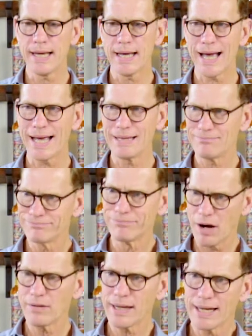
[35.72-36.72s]

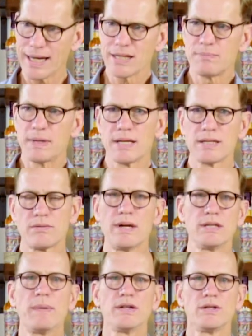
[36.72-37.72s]
I guess, because it's
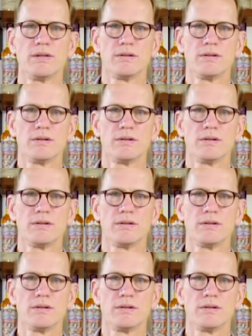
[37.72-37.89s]
quite special.